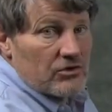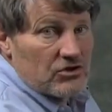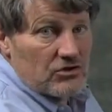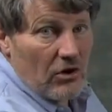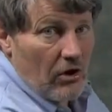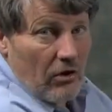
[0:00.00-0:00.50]

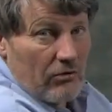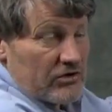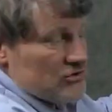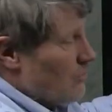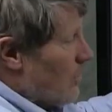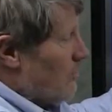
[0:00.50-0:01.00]
which is
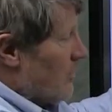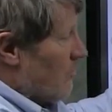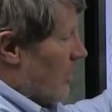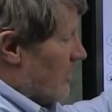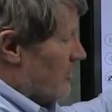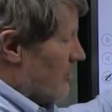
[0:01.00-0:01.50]
always what we
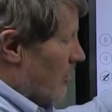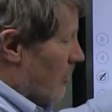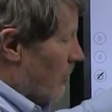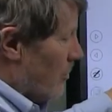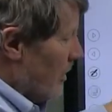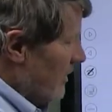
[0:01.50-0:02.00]
want to
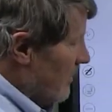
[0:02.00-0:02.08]
know.